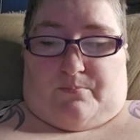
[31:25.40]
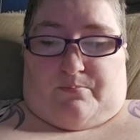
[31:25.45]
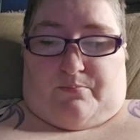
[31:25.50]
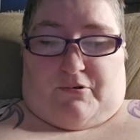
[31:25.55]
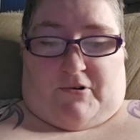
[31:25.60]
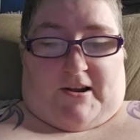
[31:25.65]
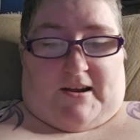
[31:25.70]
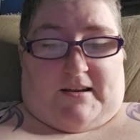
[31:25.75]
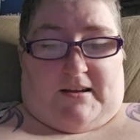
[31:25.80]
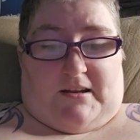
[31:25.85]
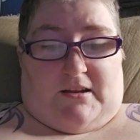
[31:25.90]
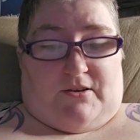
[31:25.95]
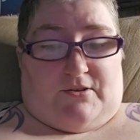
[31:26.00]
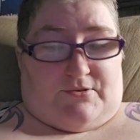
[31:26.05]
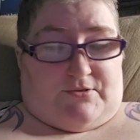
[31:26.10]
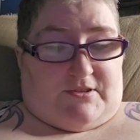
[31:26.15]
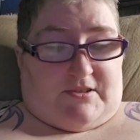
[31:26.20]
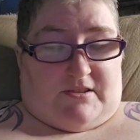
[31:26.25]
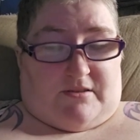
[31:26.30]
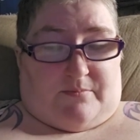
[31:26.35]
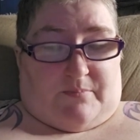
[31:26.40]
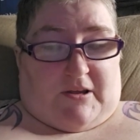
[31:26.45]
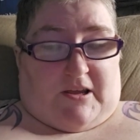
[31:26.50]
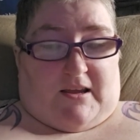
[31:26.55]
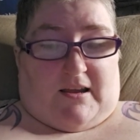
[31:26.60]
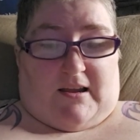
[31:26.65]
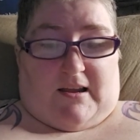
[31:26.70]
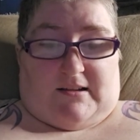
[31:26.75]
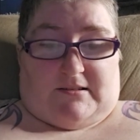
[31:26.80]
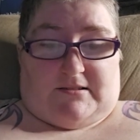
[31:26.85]
Bracky used to
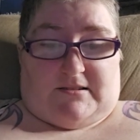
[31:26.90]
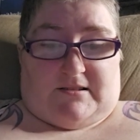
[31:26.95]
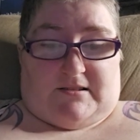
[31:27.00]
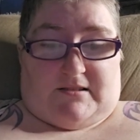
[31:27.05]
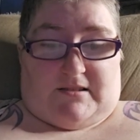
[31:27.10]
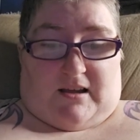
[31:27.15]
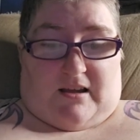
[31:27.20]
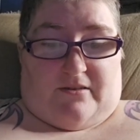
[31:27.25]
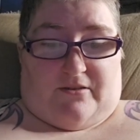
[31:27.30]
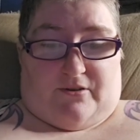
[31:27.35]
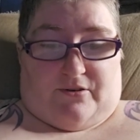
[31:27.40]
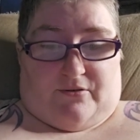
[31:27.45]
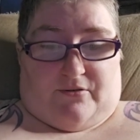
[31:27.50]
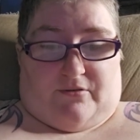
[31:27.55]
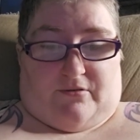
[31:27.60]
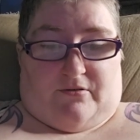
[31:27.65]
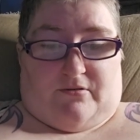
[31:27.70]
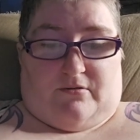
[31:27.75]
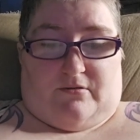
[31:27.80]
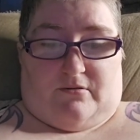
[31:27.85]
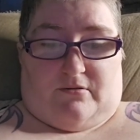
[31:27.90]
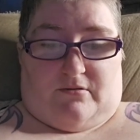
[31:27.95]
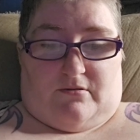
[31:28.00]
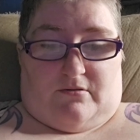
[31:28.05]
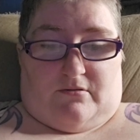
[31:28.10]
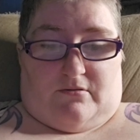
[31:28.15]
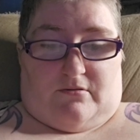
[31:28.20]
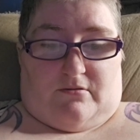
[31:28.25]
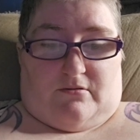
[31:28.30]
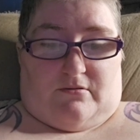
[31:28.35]
be at Southern.
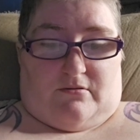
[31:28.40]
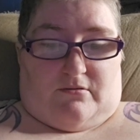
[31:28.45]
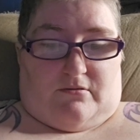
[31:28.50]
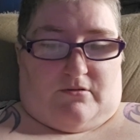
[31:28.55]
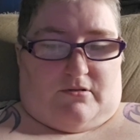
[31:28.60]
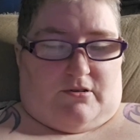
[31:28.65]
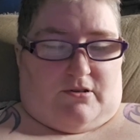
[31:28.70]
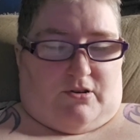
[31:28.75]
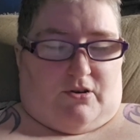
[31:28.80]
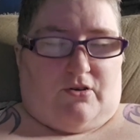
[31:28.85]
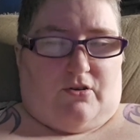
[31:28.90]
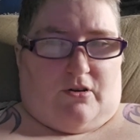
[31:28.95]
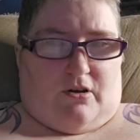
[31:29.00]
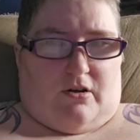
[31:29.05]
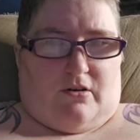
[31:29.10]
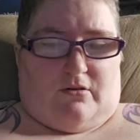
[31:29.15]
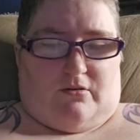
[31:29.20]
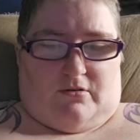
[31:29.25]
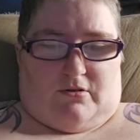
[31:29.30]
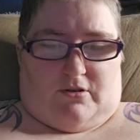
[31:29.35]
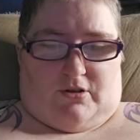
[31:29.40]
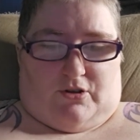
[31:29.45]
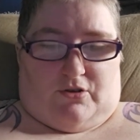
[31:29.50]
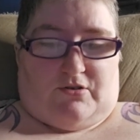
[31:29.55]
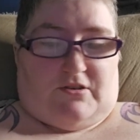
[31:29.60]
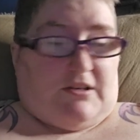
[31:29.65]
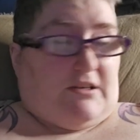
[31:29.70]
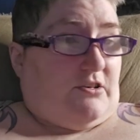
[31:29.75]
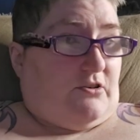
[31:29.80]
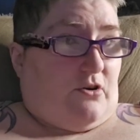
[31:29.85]

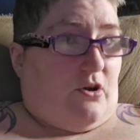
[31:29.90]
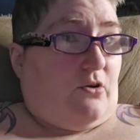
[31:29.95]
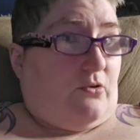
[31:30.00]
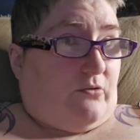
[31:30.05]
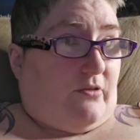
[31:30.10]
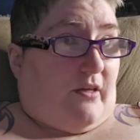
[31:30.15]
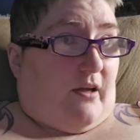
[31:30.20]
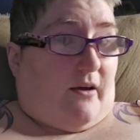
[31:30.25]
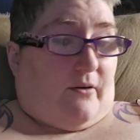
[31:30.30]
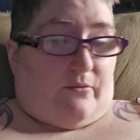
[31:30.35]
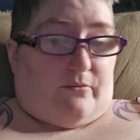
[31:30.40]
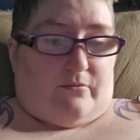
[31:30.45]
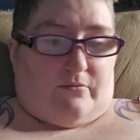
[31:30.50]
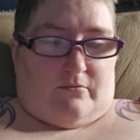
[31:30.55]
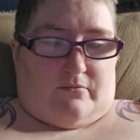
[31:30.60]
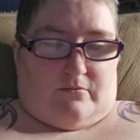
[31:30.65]
You did know that."